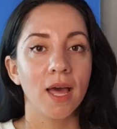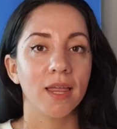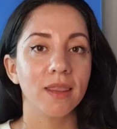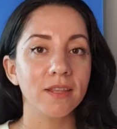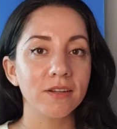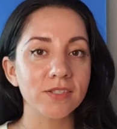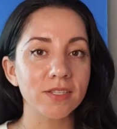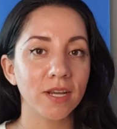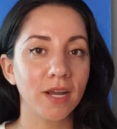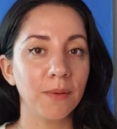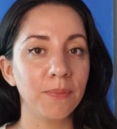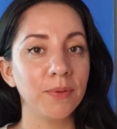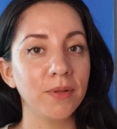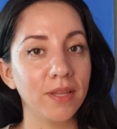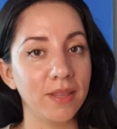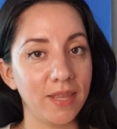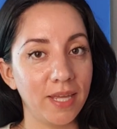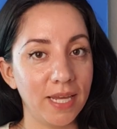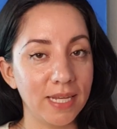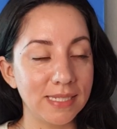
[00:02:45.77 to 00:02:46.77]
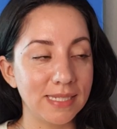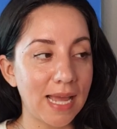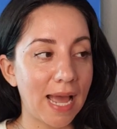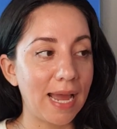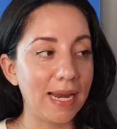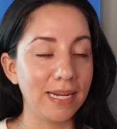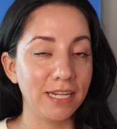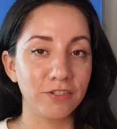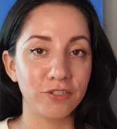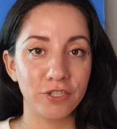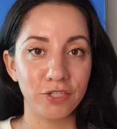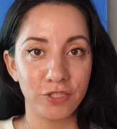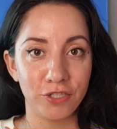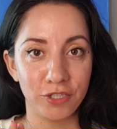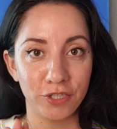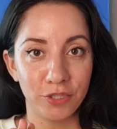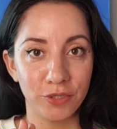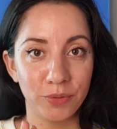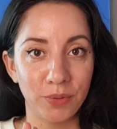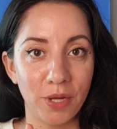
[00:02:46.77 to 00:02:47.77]
There's a couple of things I need to
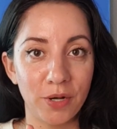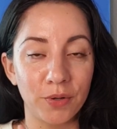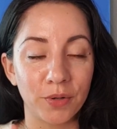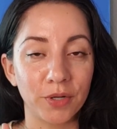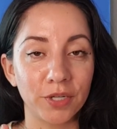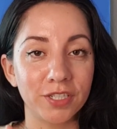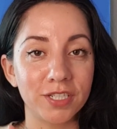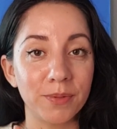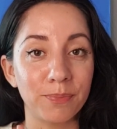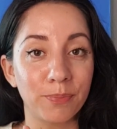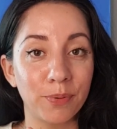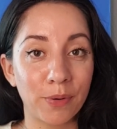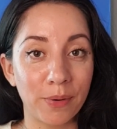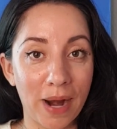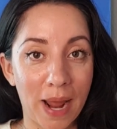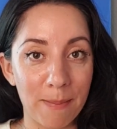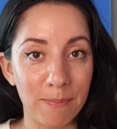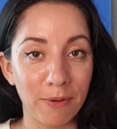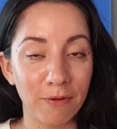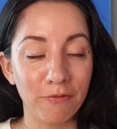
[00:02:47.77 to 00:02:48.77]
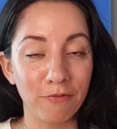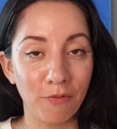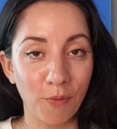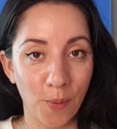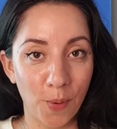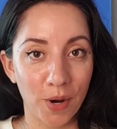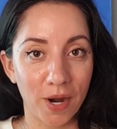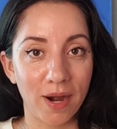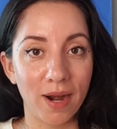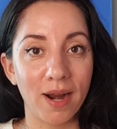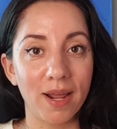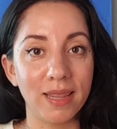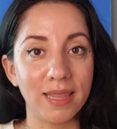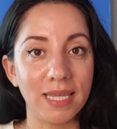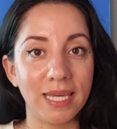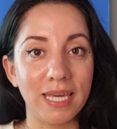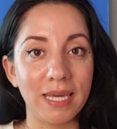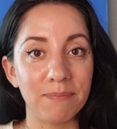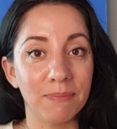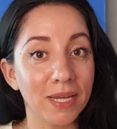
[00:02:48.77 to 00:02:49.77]
do in order to prep for
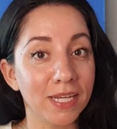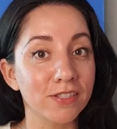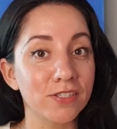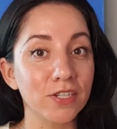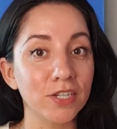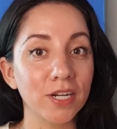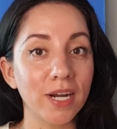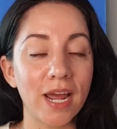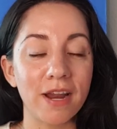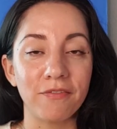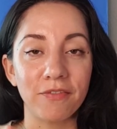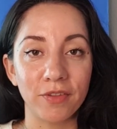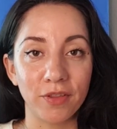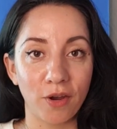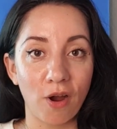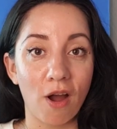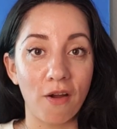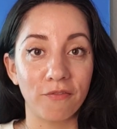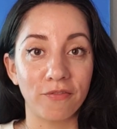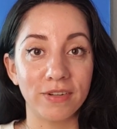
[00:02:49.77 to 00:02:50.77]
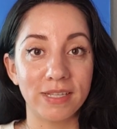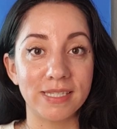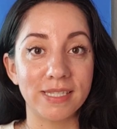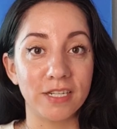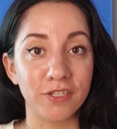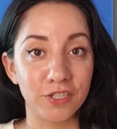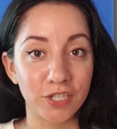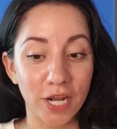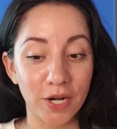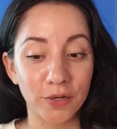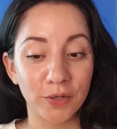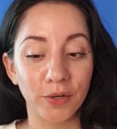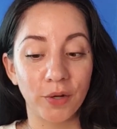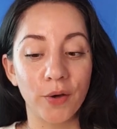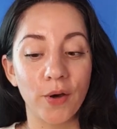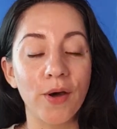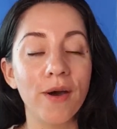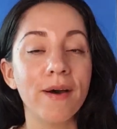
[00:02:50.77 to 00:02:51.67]
the mixer and for the conference in general.